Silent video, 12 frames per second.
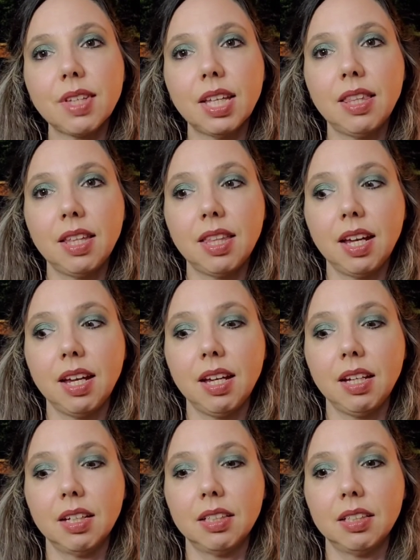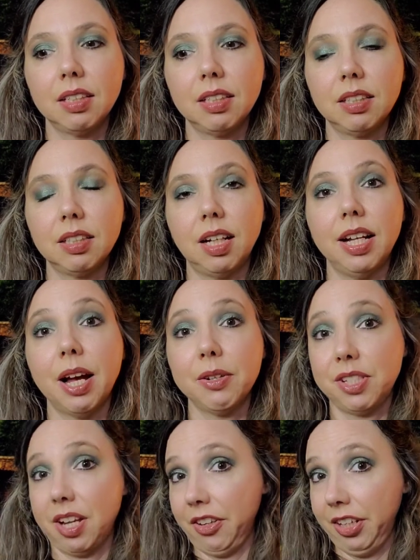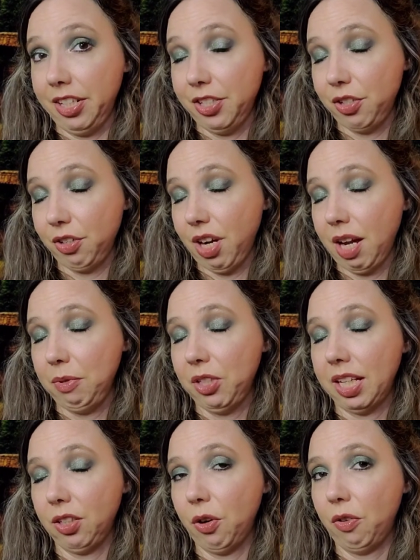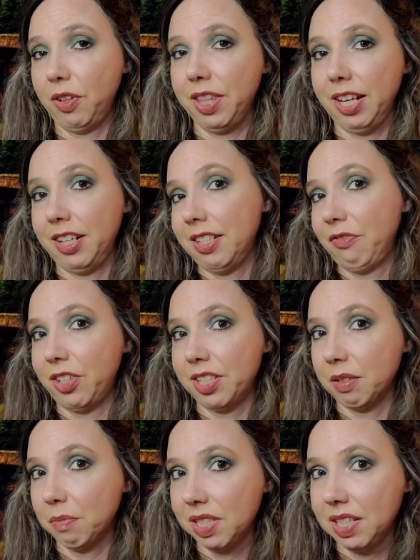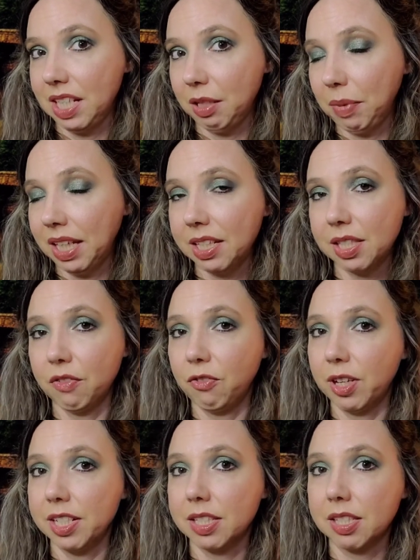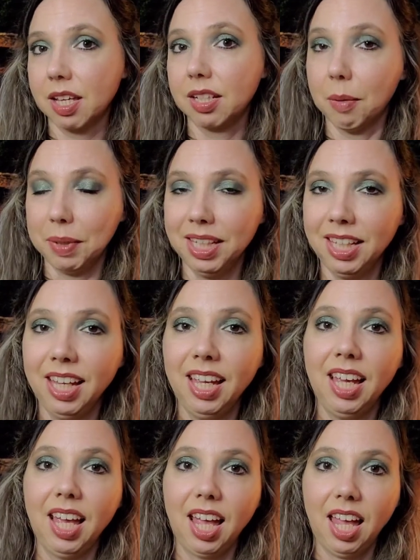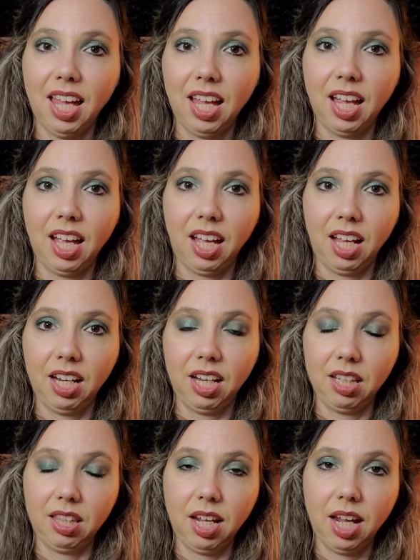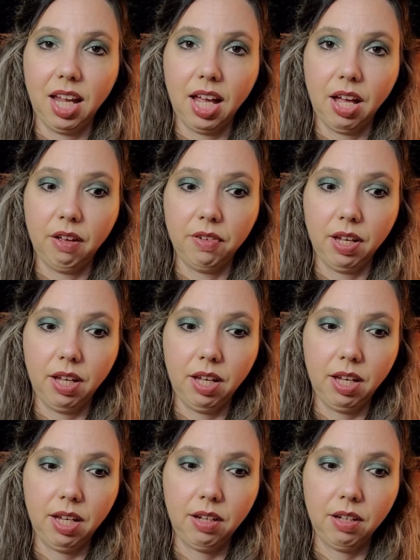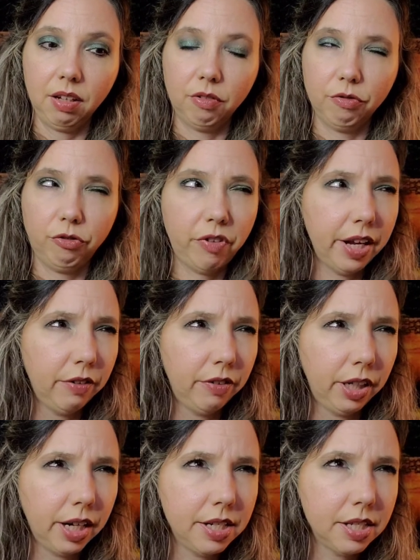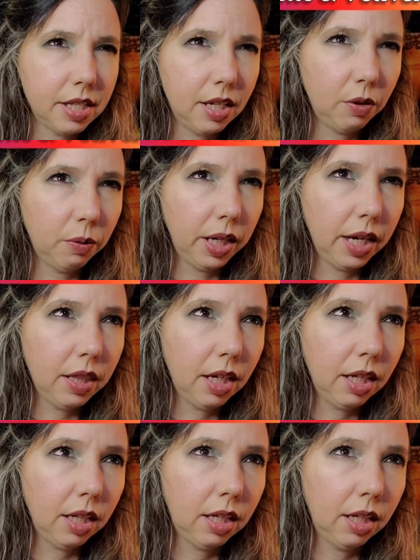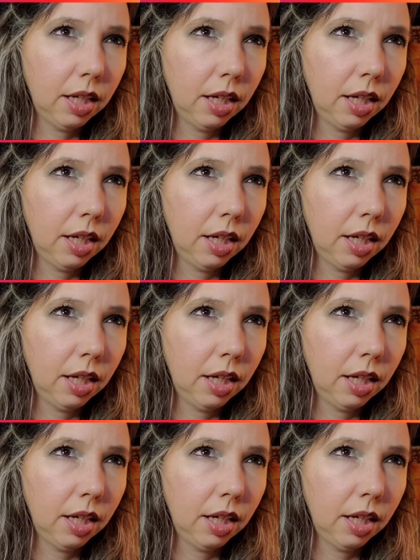that they announced on their Instagram. You can go over there for some sneak peeks of what's coming. And they have a vetiver and cedarwood, I think,